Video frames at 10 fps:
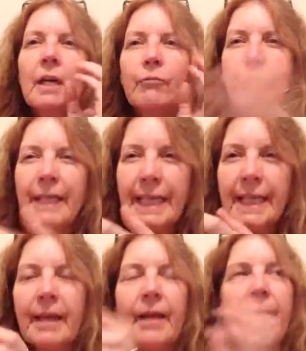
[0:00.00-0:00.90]
reading
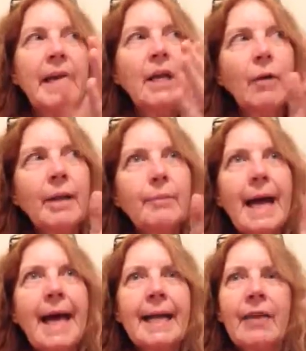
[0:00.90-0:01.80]
it and then going
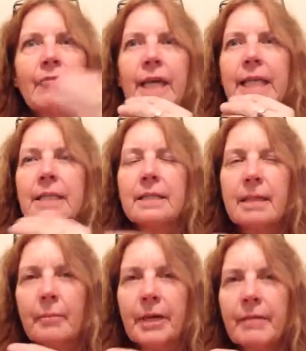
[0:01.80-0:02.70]
back and writing a
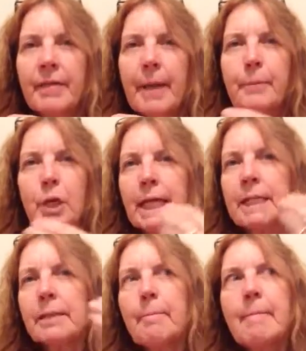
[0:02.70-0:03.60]
summary of that book,
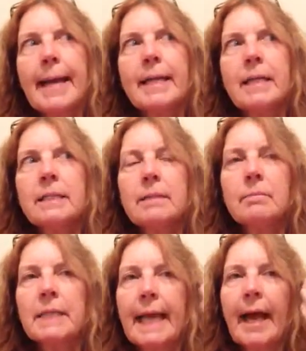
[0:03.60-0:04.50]
is a mechanism
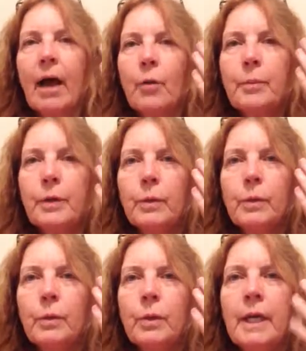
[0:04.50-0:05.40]
to help
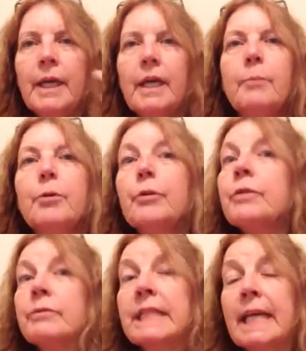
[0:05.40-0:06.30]
you improve
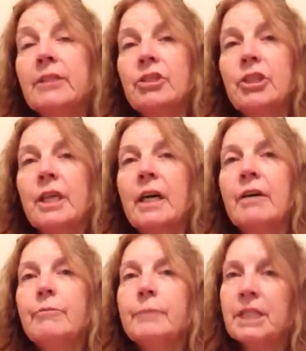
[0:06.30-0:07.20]
your retention
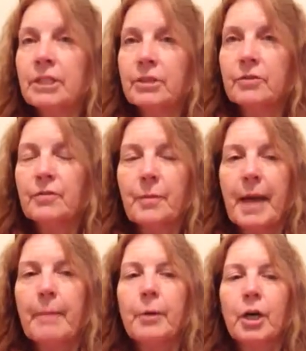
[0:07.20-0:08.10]
of materials from
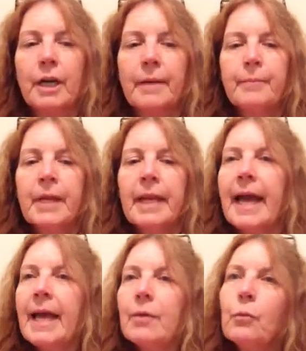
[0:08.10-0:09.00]
that book.
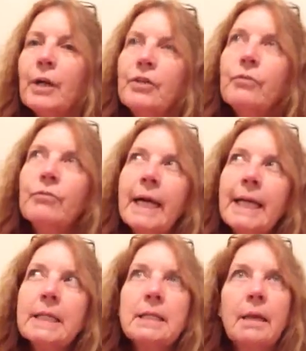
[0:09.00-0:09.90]
And when you
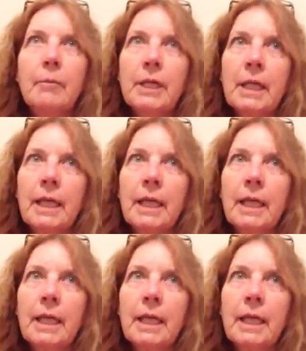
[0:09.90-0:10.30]
write a summary